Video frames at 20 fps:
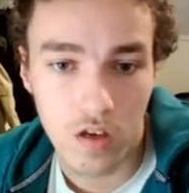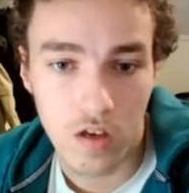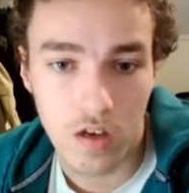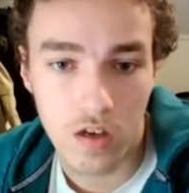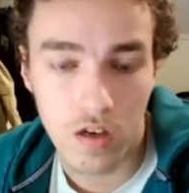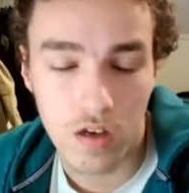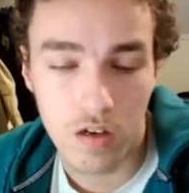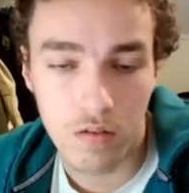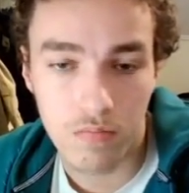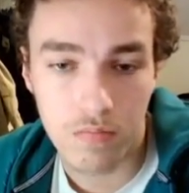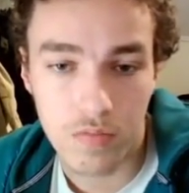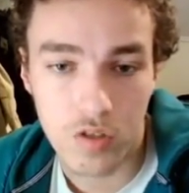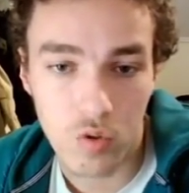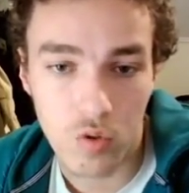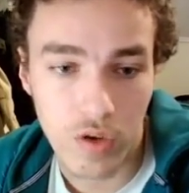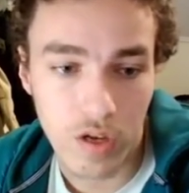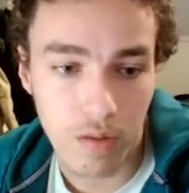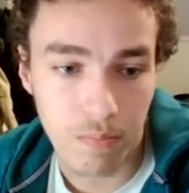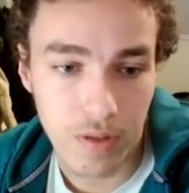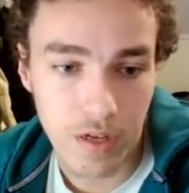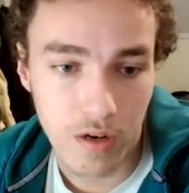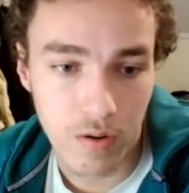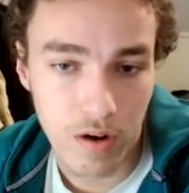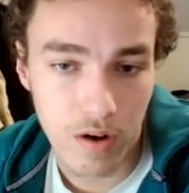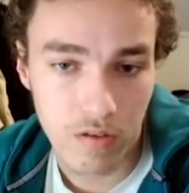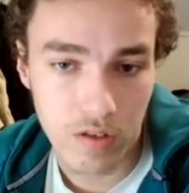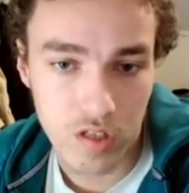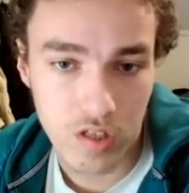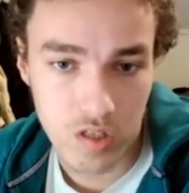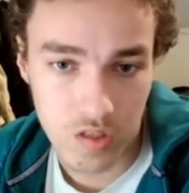So we can play
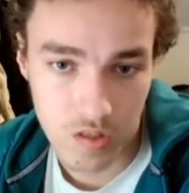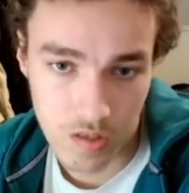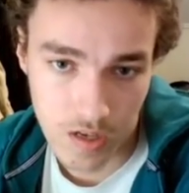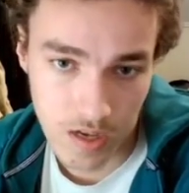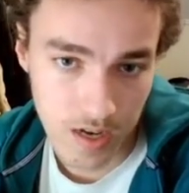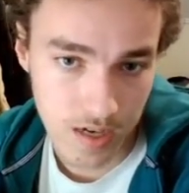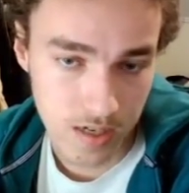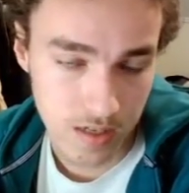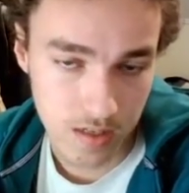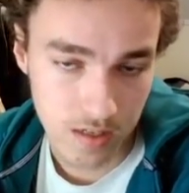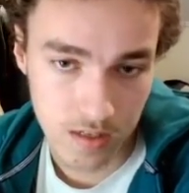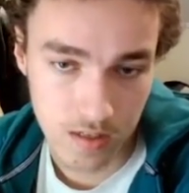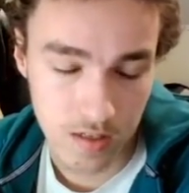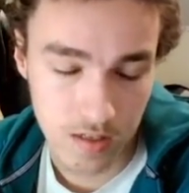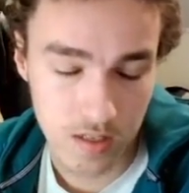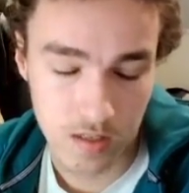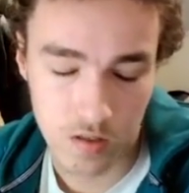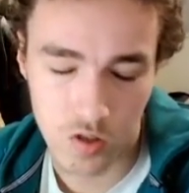around this, and this